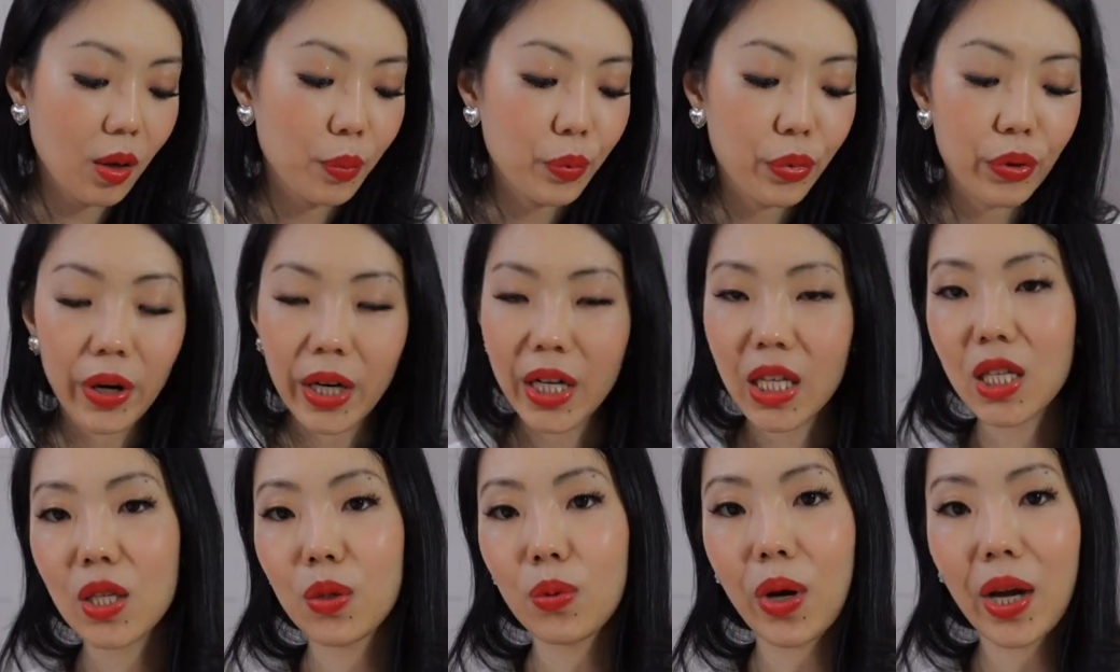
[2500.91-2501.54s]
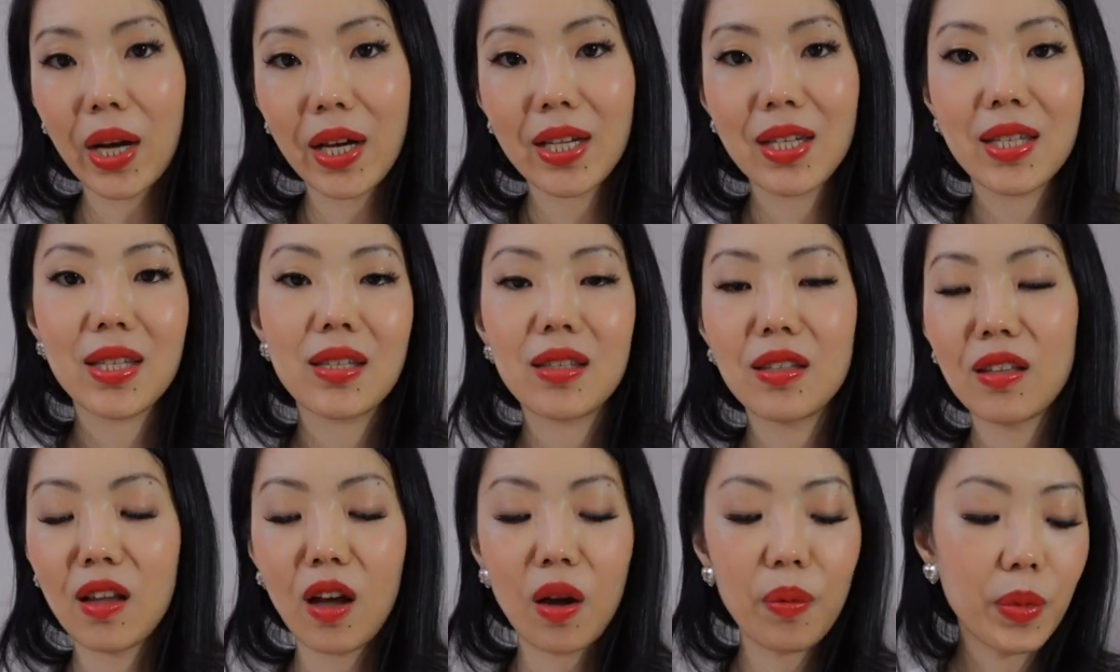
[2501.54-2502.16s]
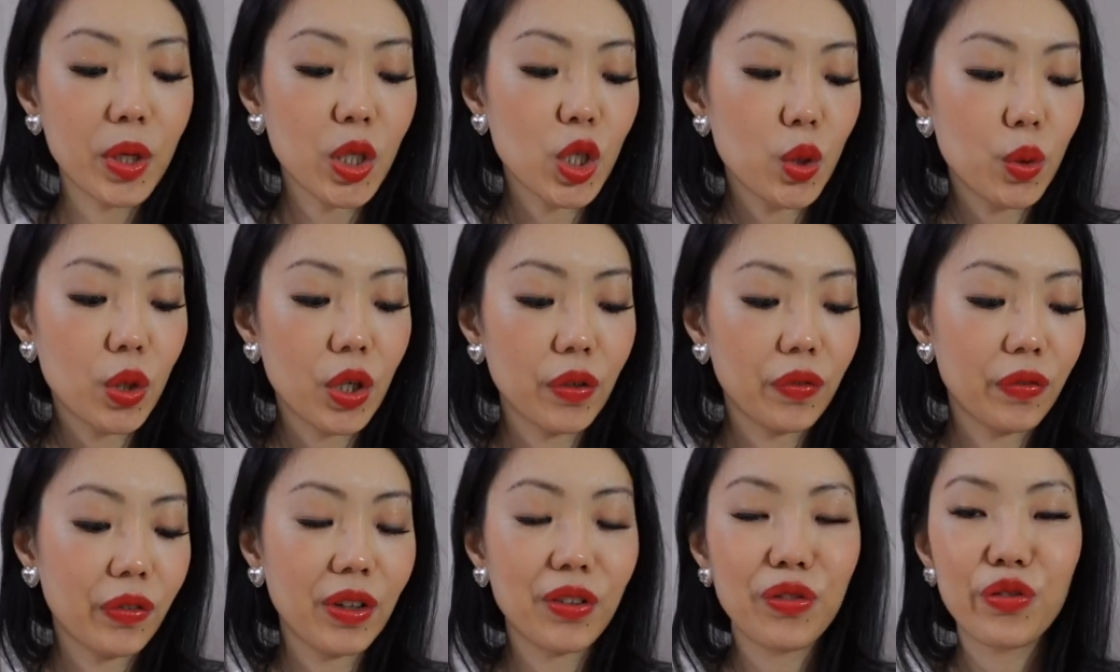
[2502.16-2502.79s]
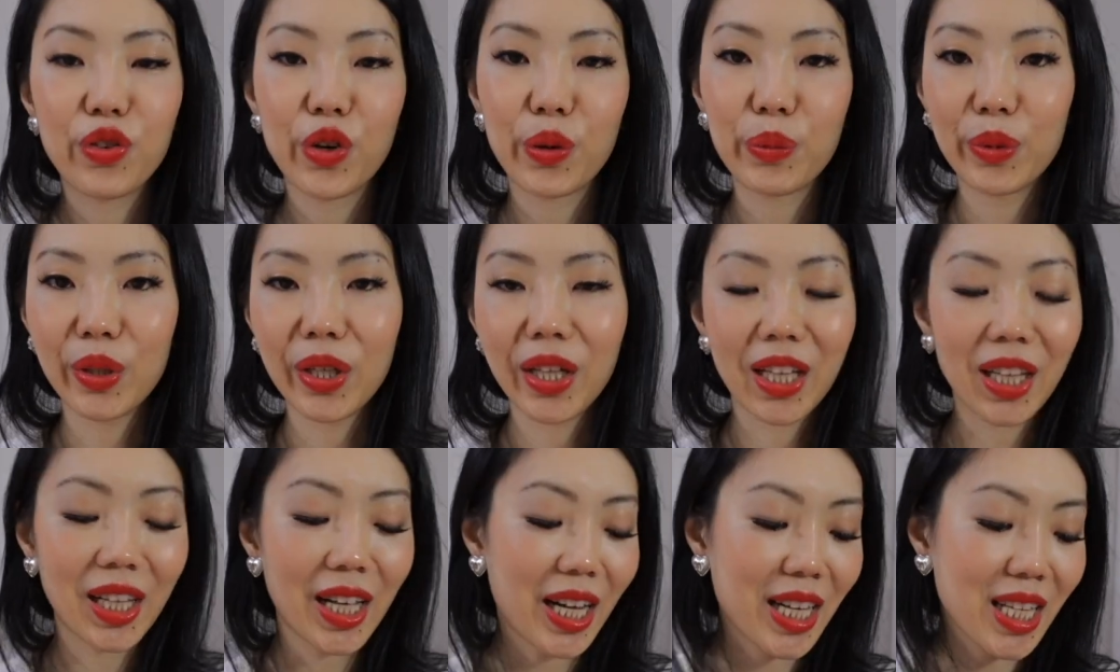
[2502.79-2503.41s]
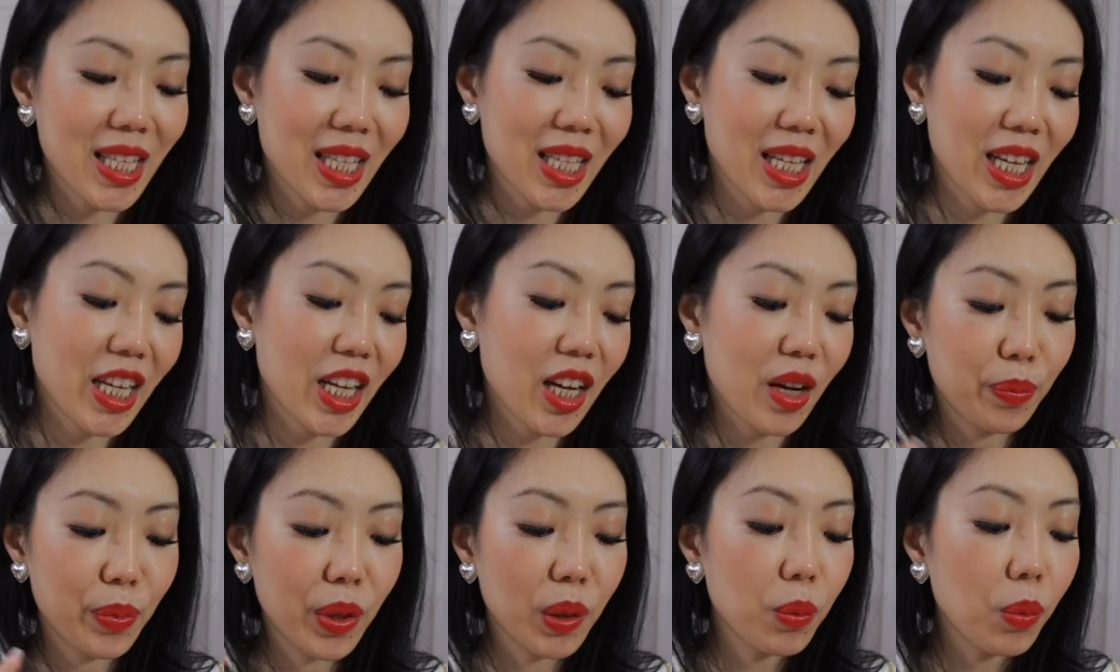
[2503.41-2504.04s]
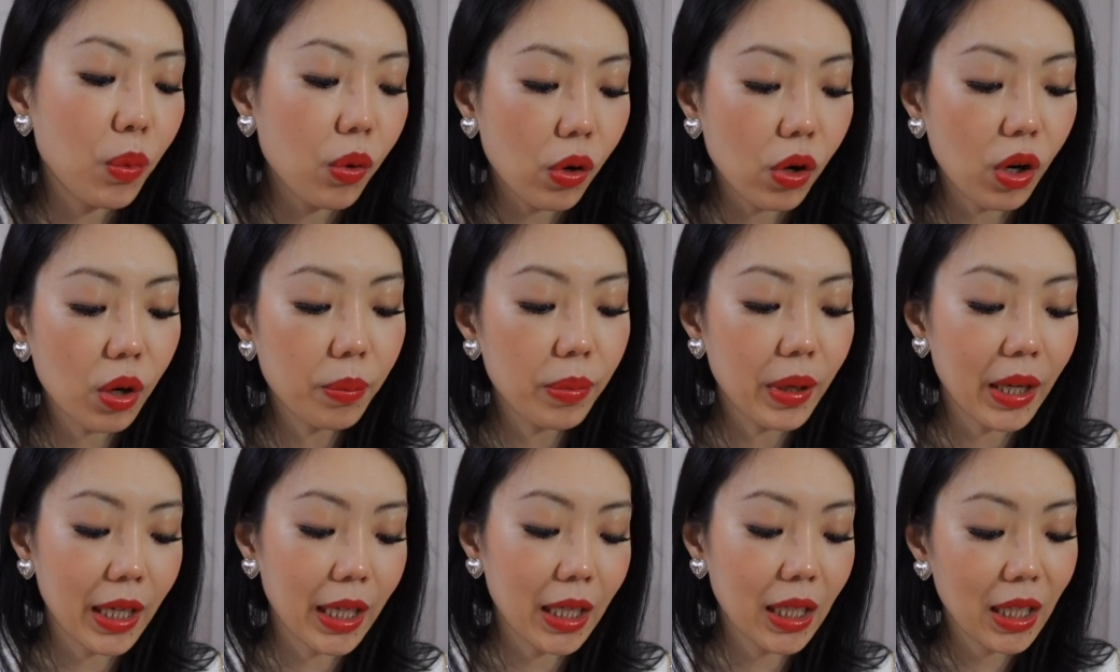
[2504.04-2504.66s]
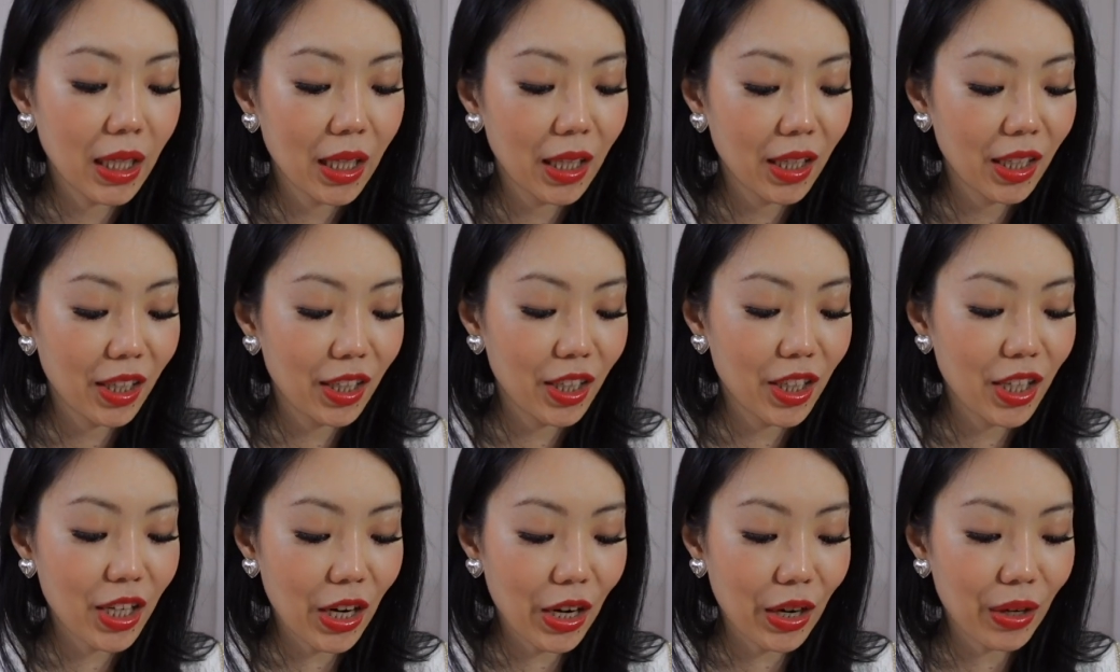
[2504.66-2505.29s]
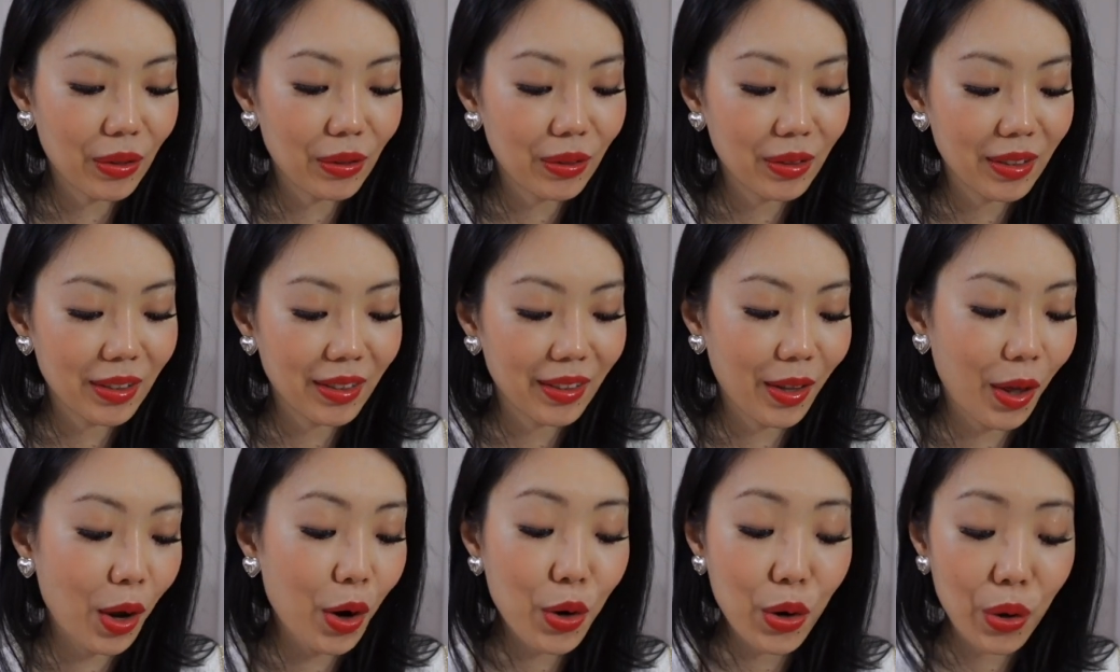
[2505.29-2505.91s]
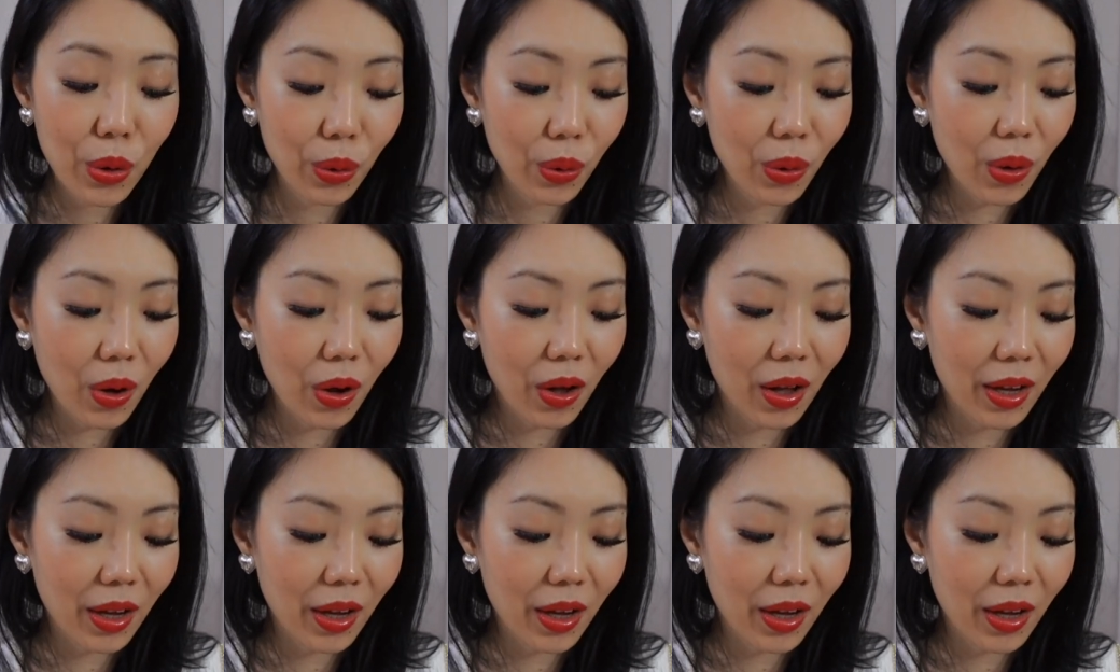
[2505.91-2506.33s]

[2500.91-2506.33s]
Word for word: Price wise, not much different from the classic, a bit more, but you know, they're cool.